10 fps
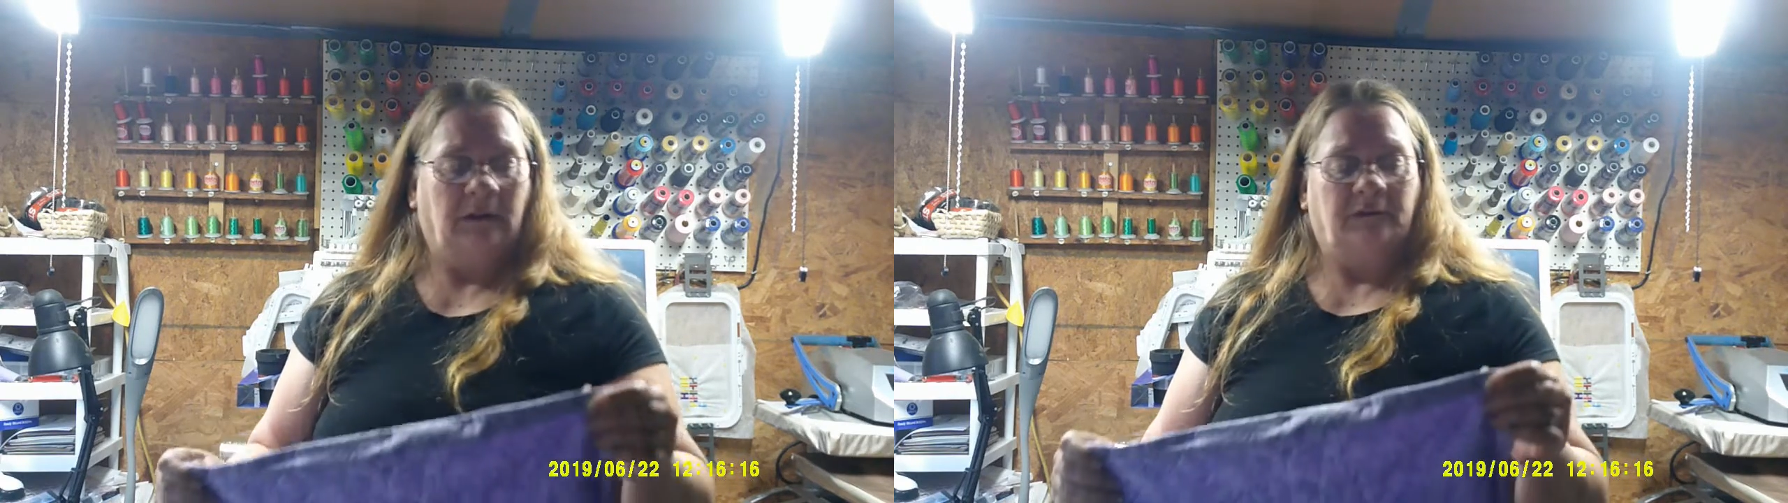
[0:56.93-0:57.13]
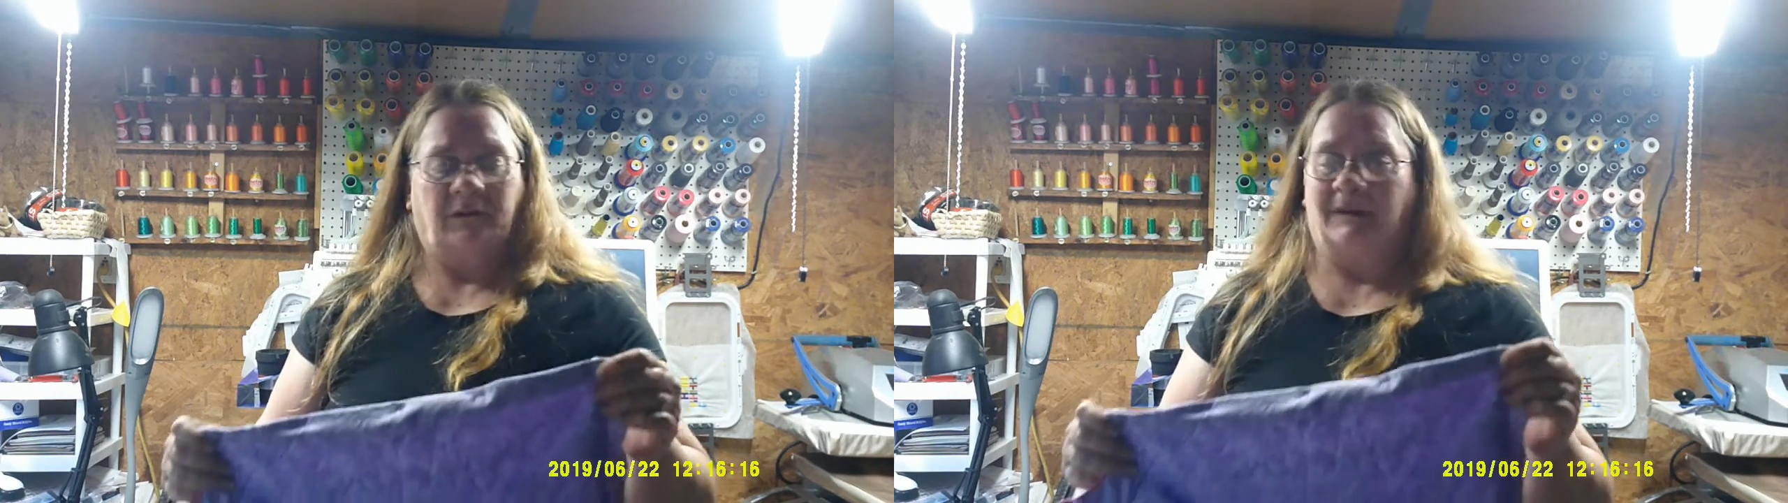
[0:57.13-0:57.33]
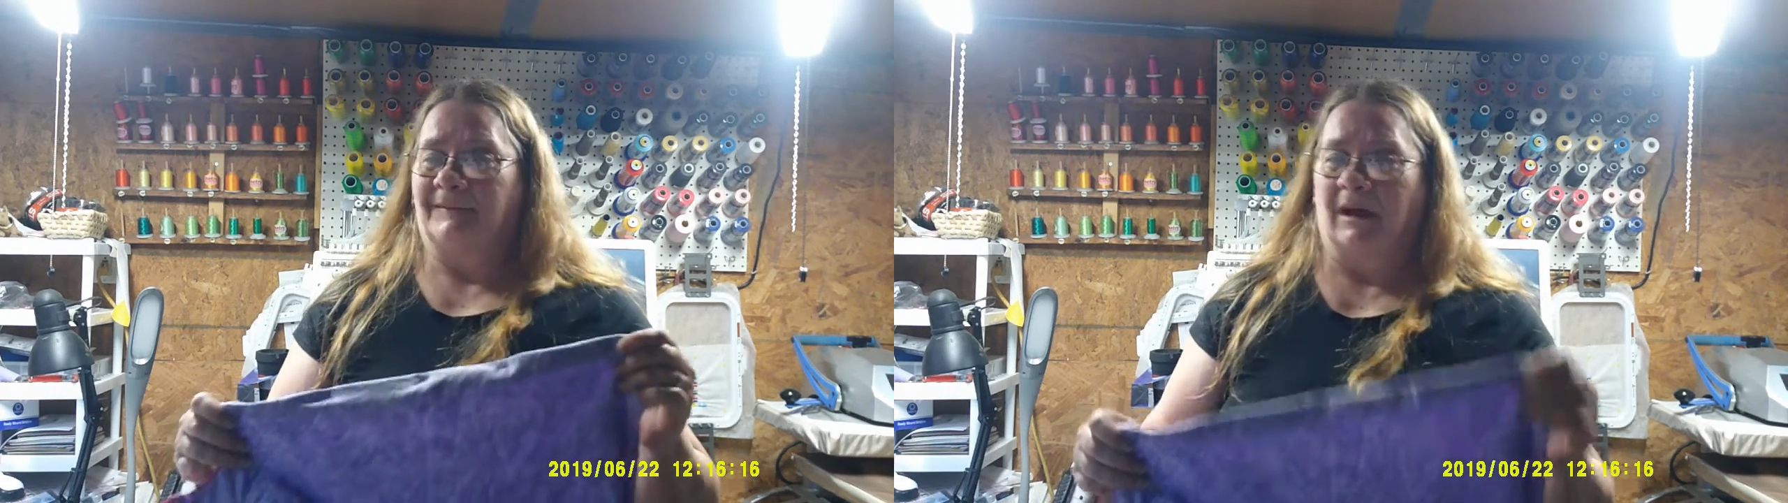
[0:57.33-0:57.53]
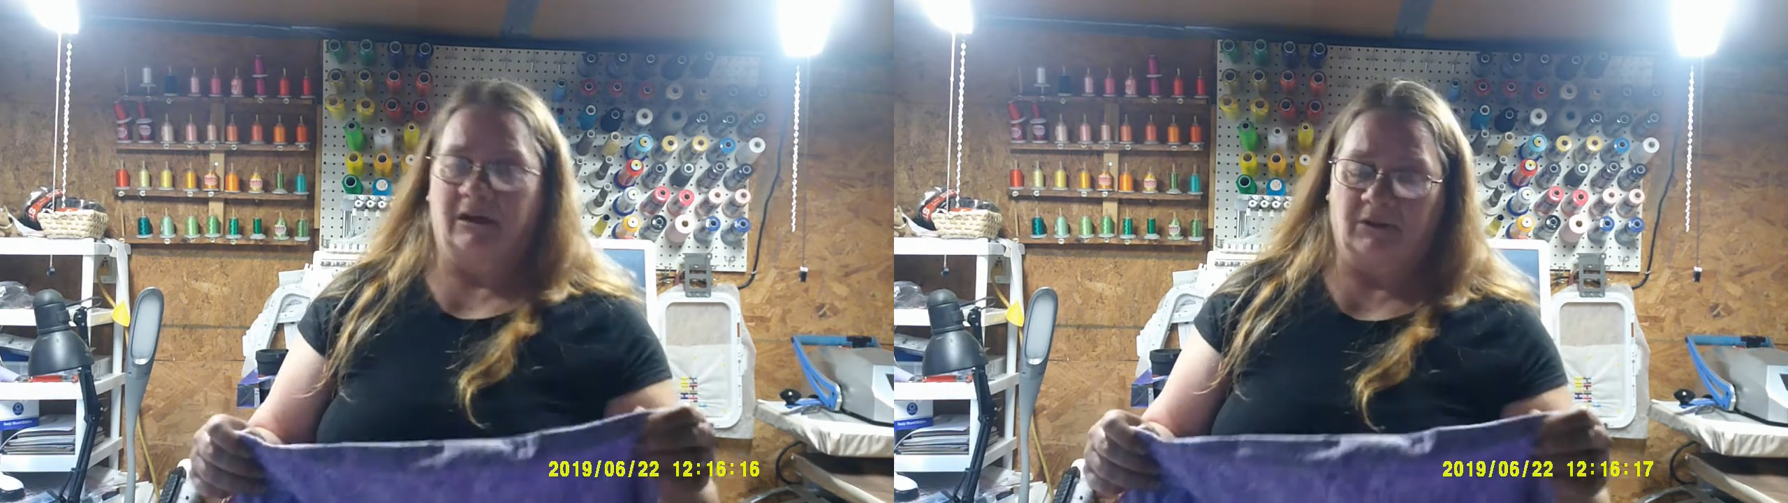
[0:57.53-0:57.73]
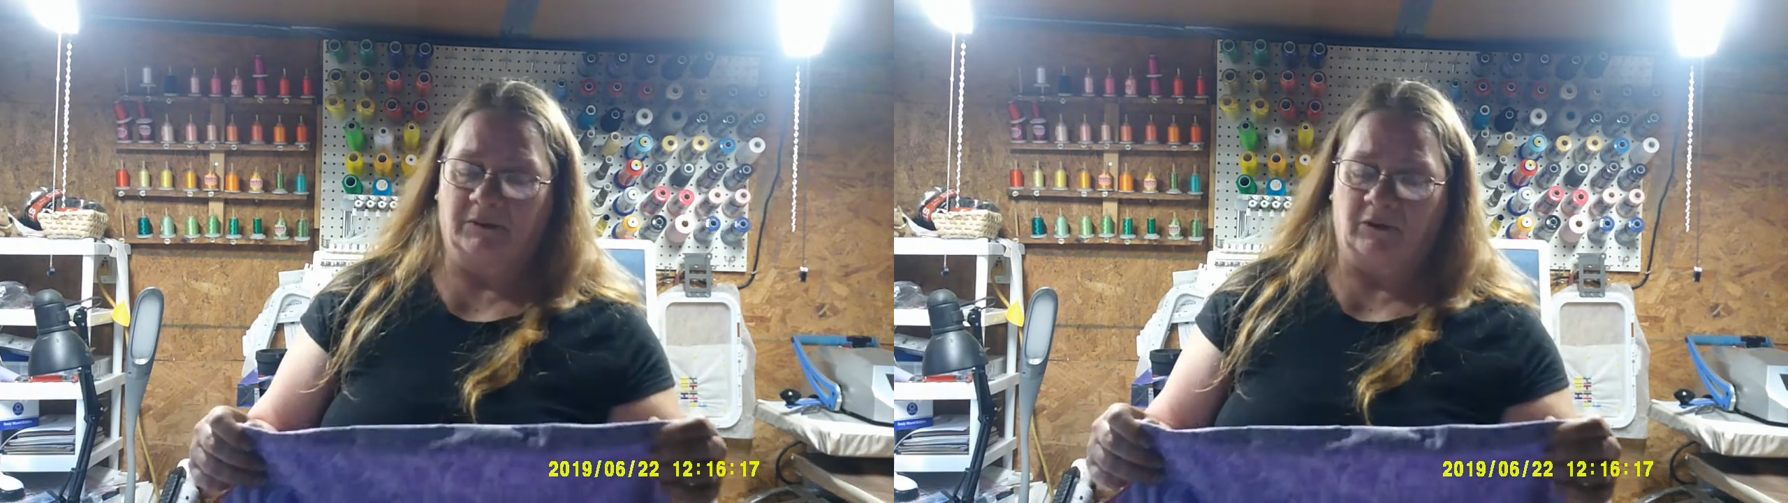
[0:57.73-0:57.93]
So I'm not
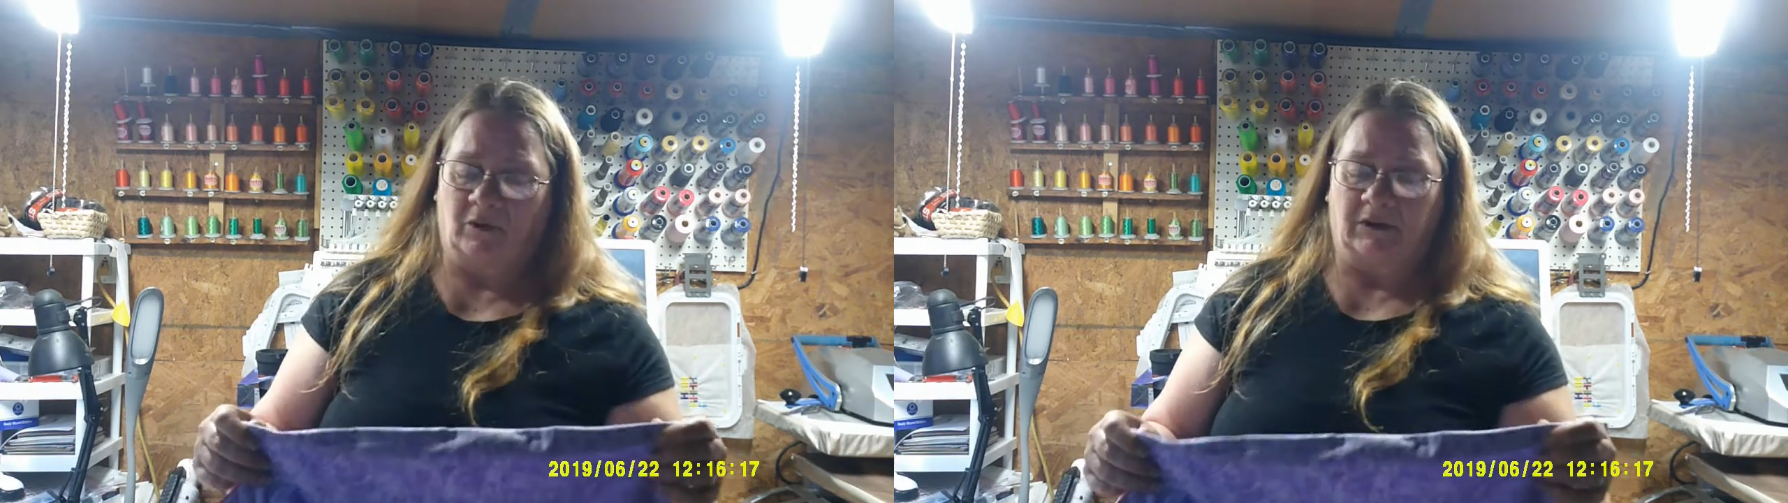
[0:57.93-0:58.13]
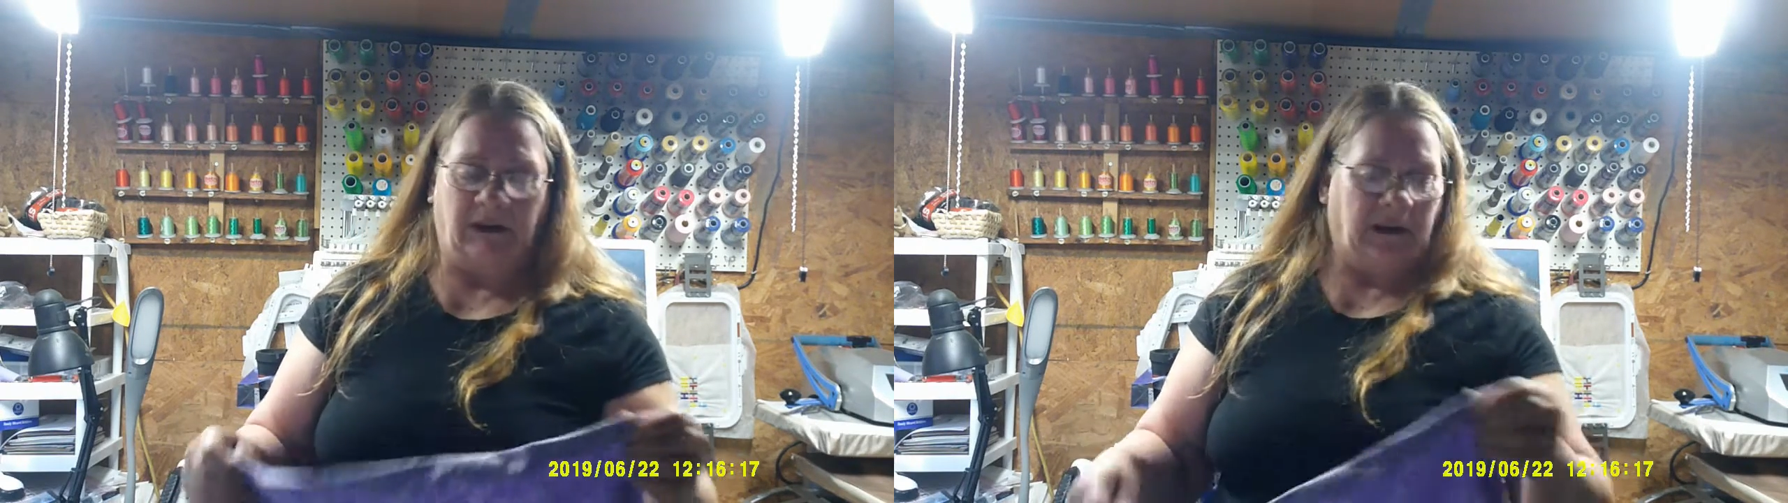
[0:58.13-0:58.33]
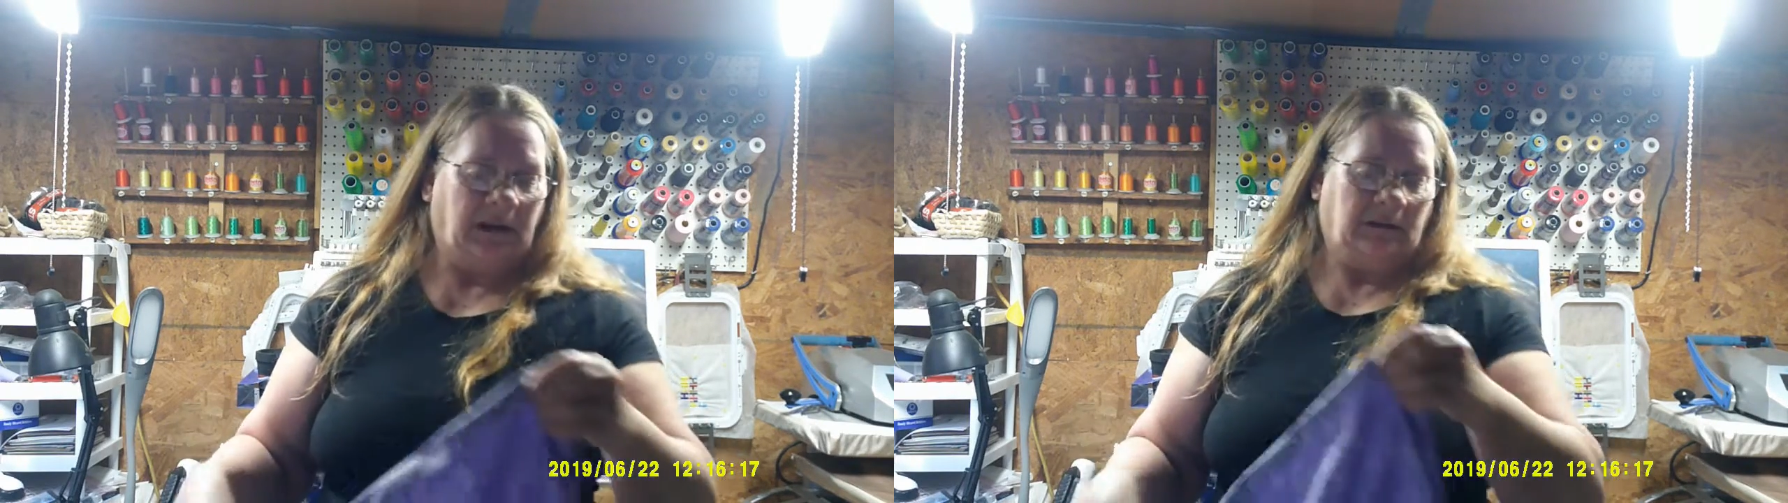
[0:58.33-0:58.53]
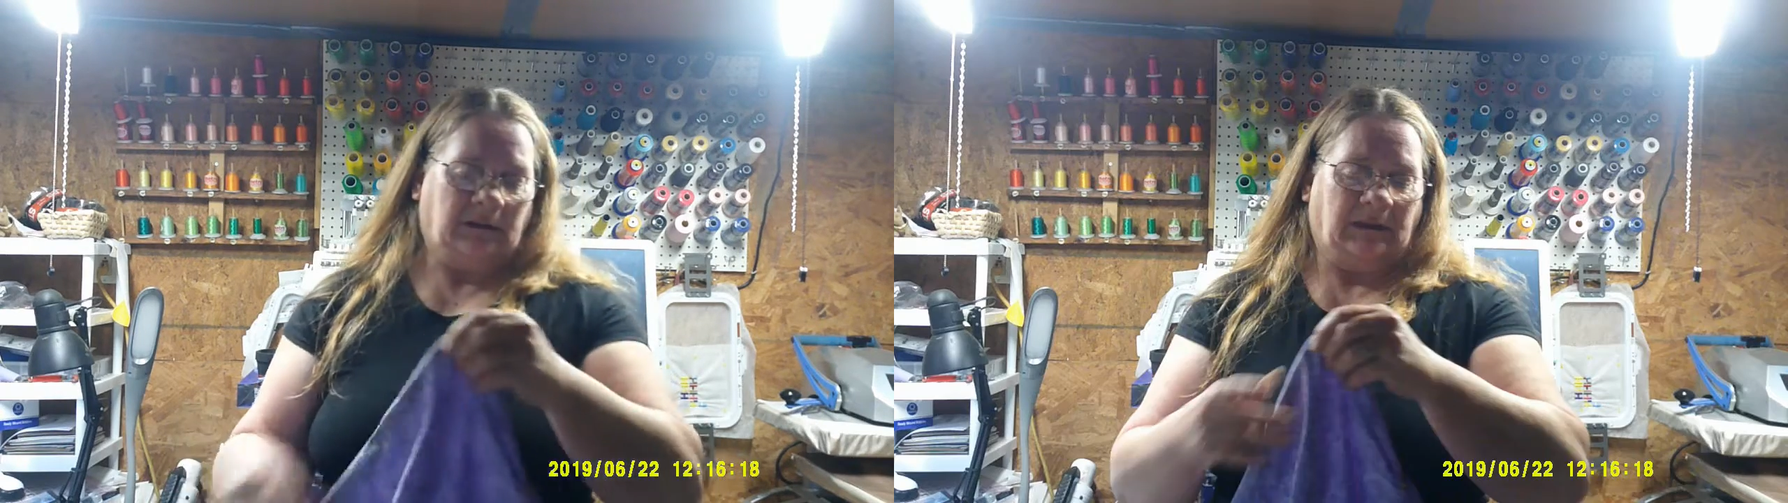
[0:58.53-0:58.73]
going to record that,